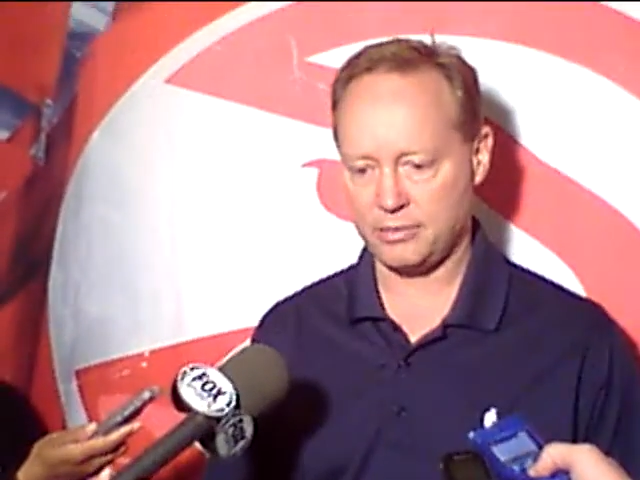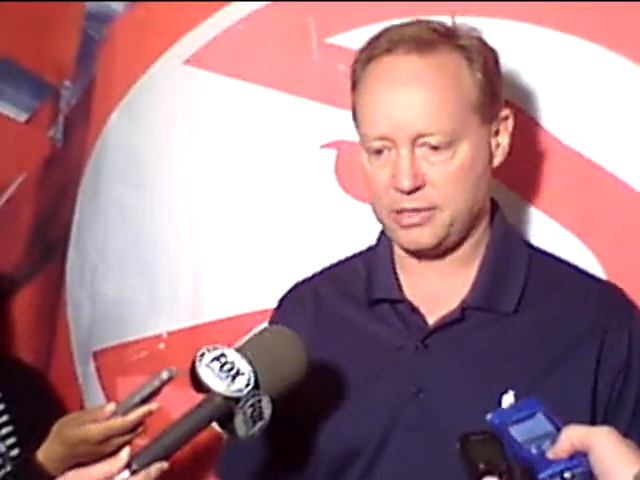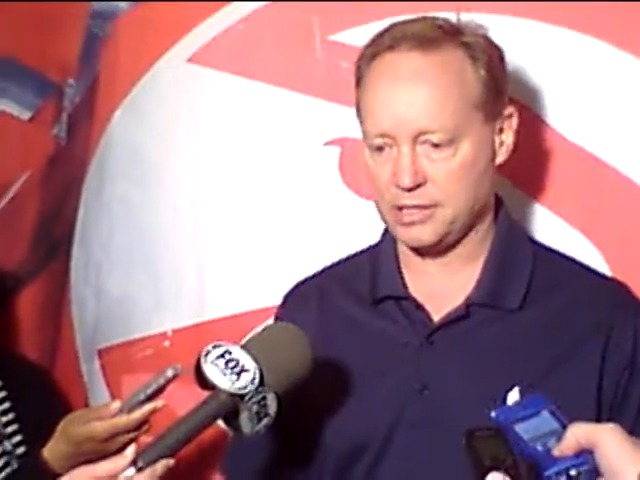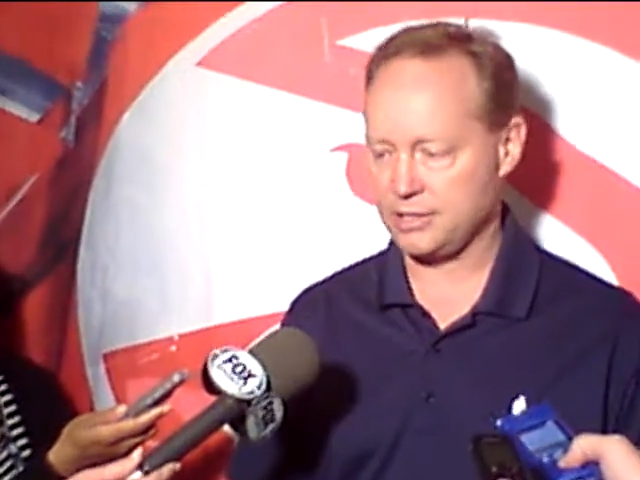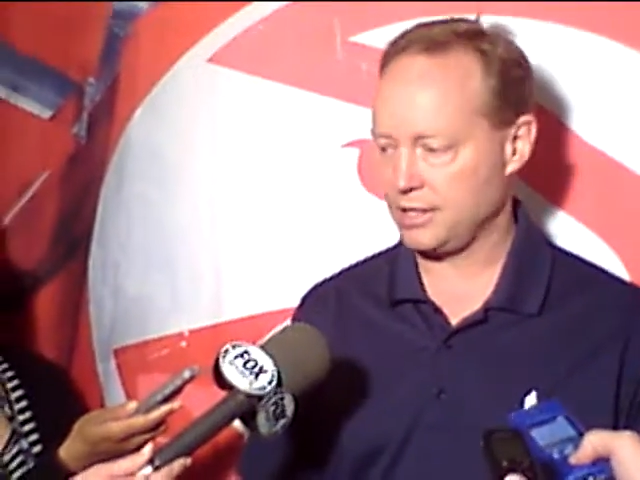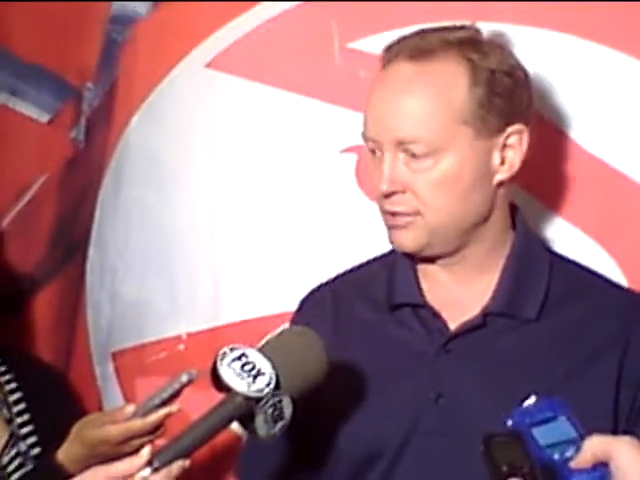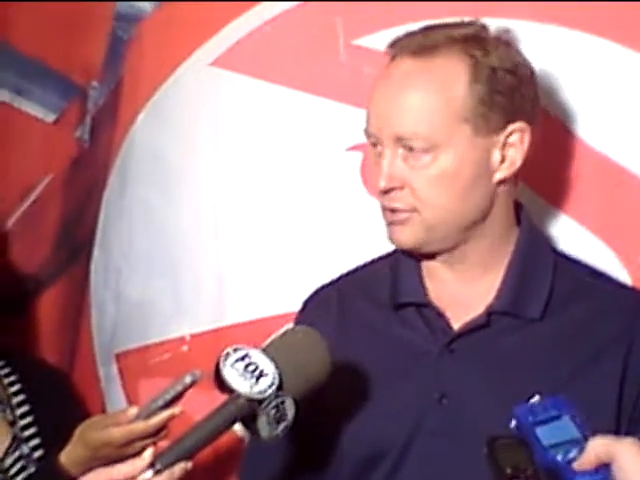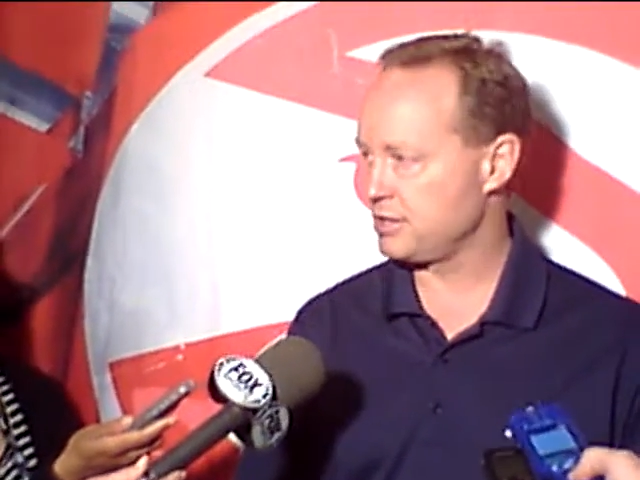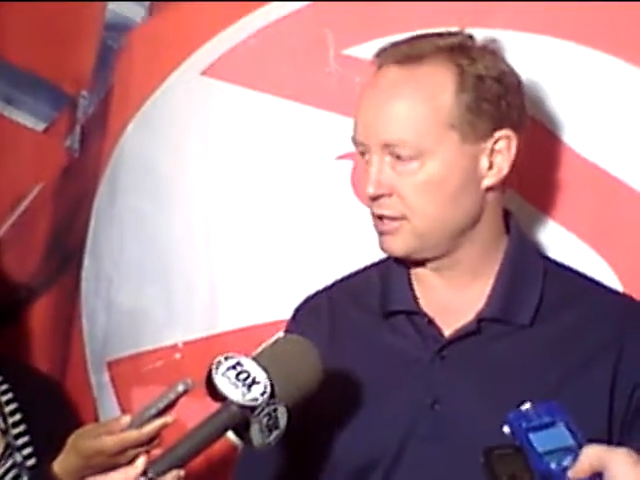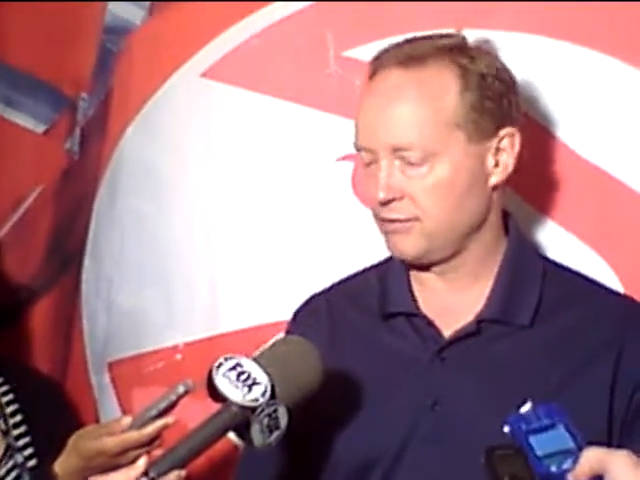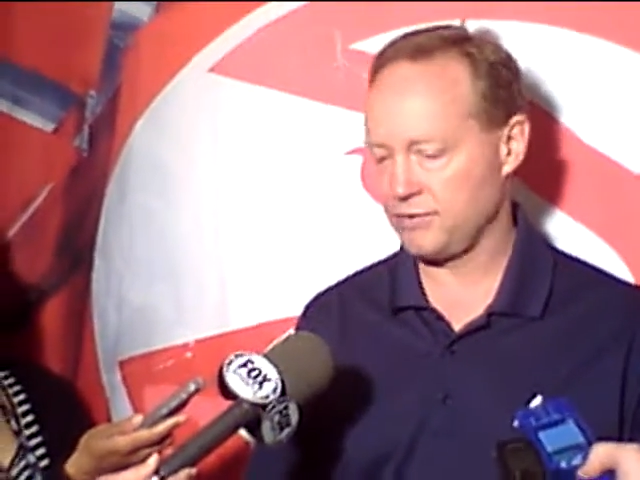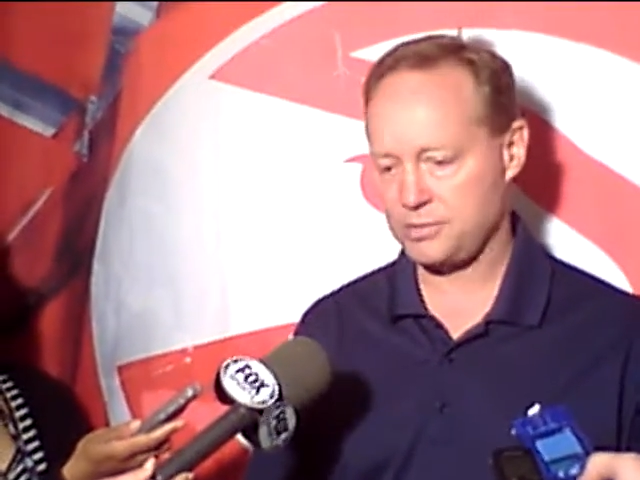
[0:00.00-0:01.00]
continues to
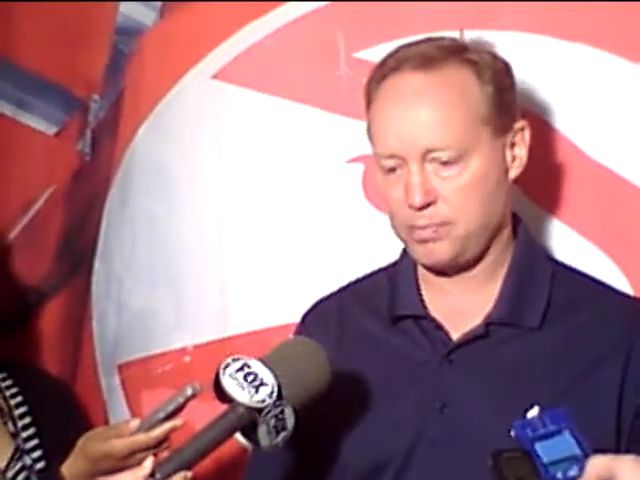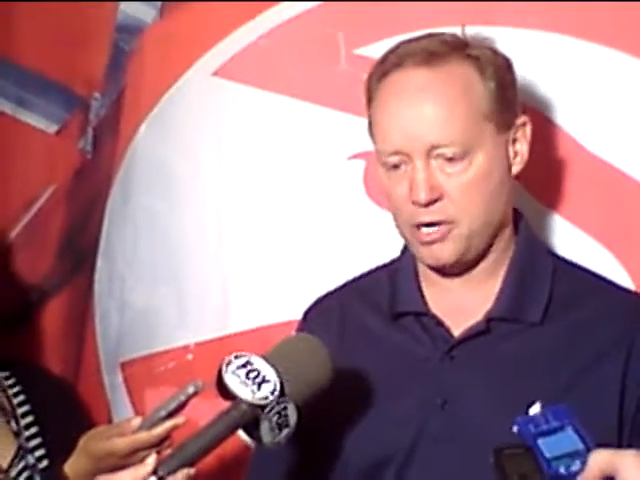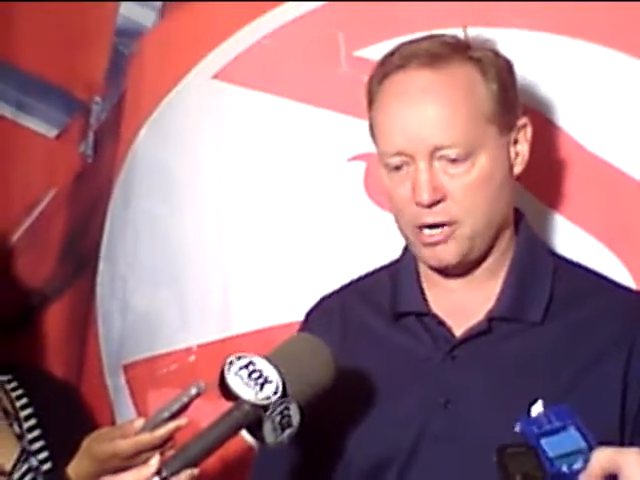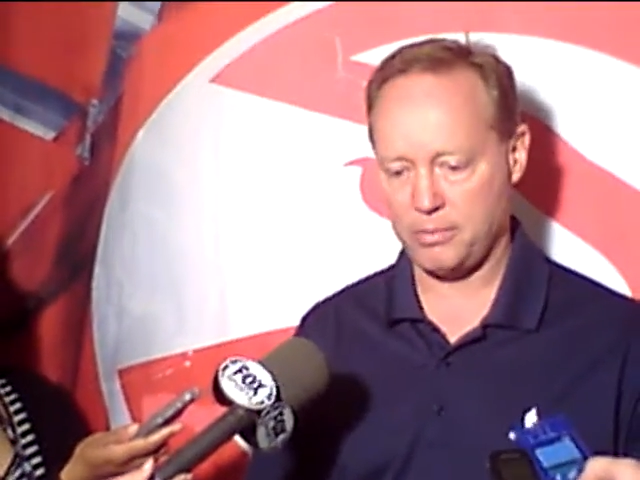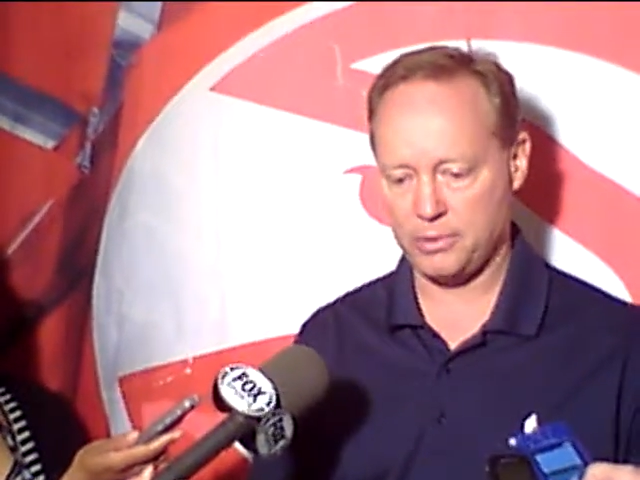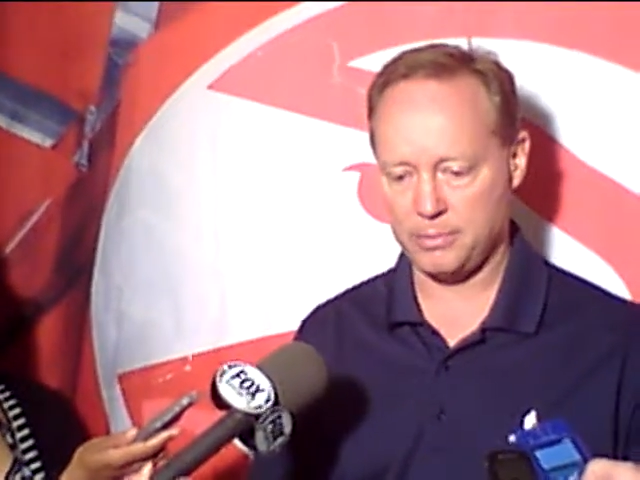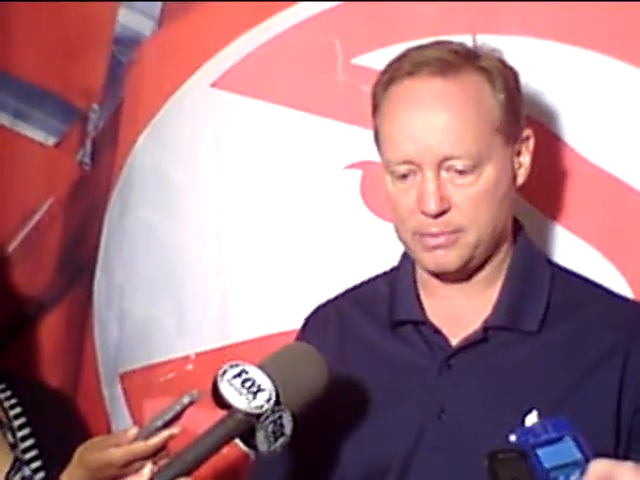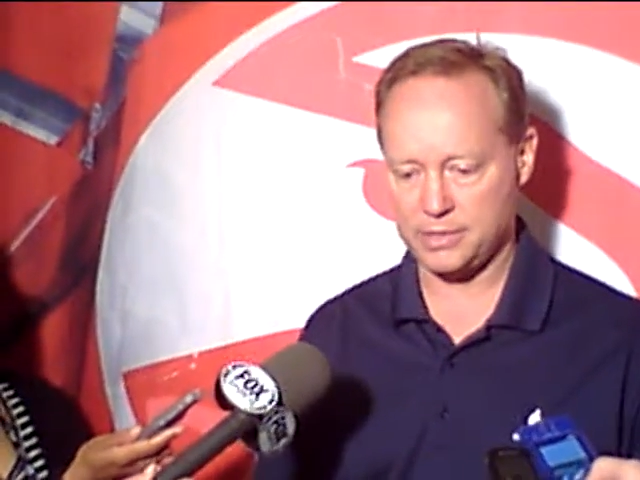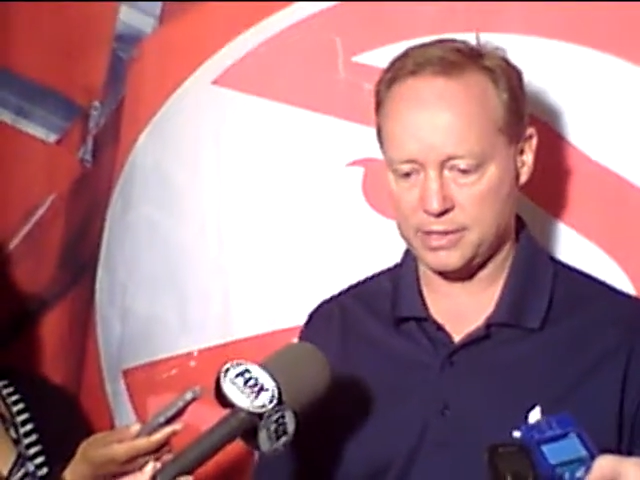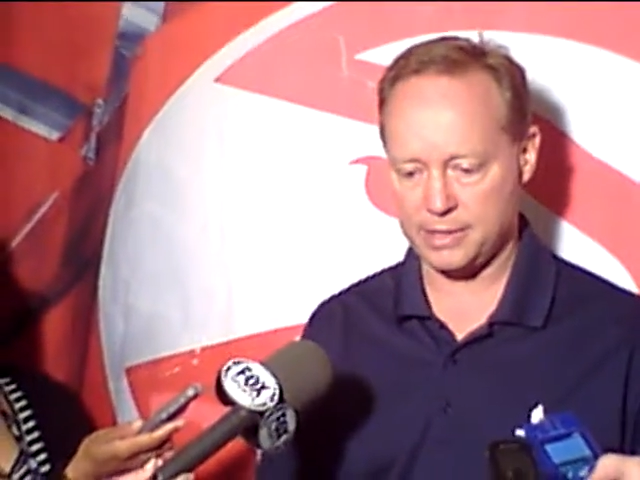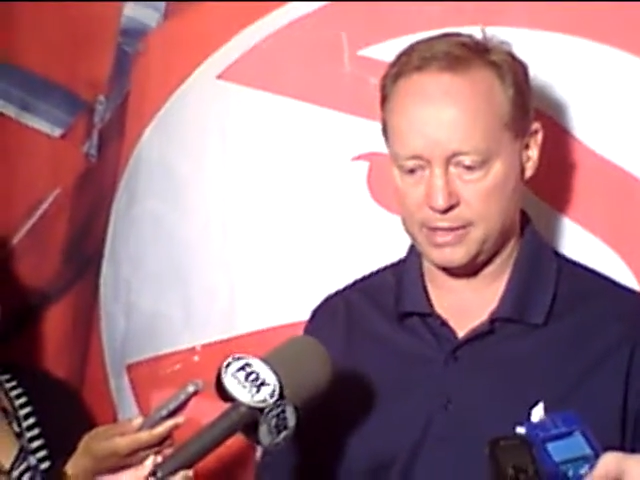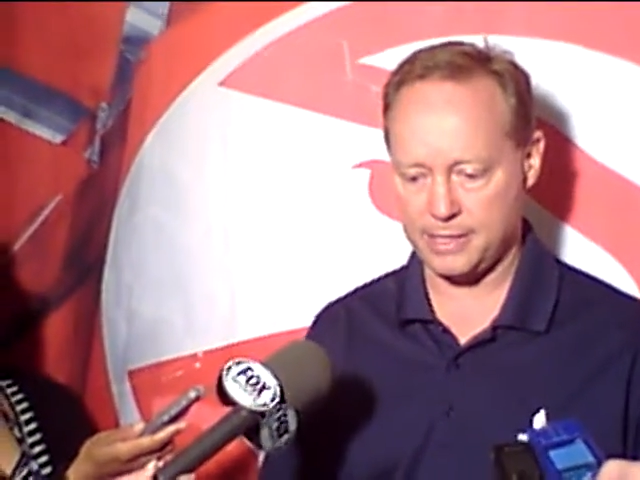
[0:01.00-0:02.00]
give us problems,
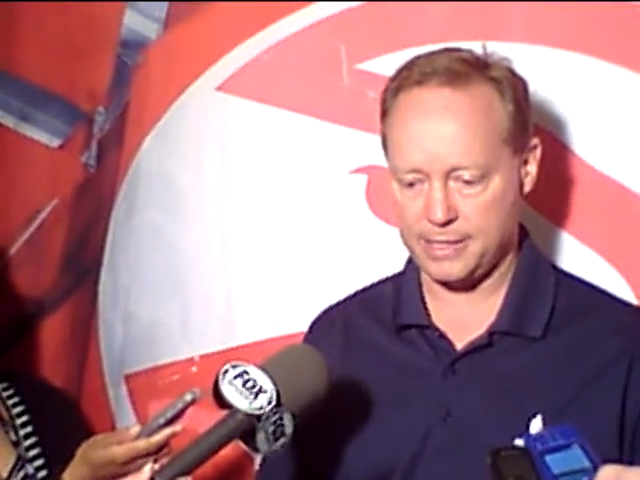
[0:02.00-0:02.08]
and